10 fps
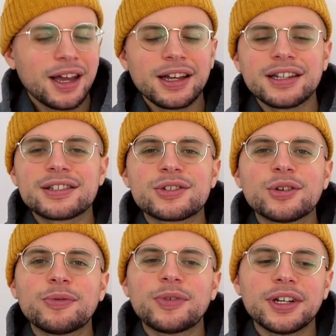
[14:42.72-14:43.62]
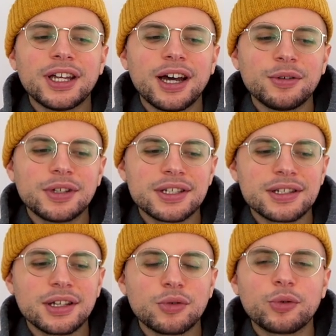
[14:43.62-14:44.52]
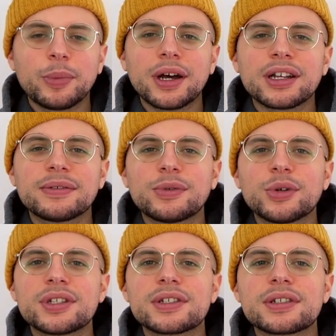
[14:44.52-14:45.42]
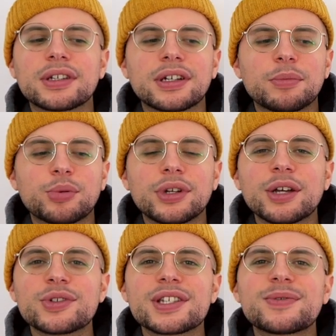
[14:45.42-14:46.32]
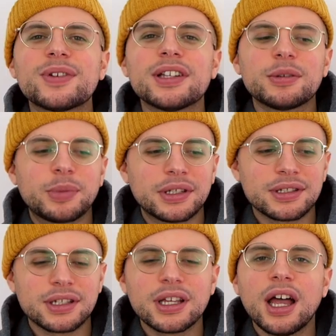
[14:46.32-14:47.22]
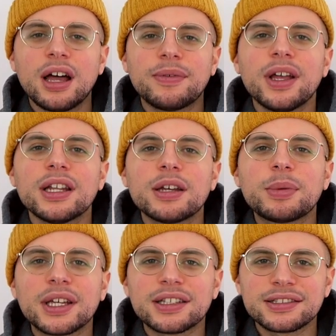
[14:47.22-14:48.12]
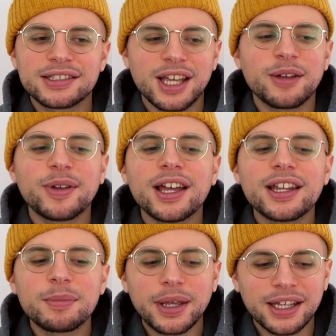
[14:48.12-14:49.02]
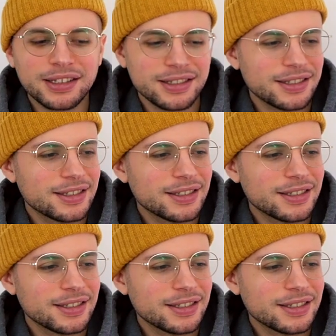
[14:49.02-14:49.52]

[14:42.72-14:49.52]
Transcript: It's so funny how this robotic voice pronounces Philippines. Philippines. Philippines.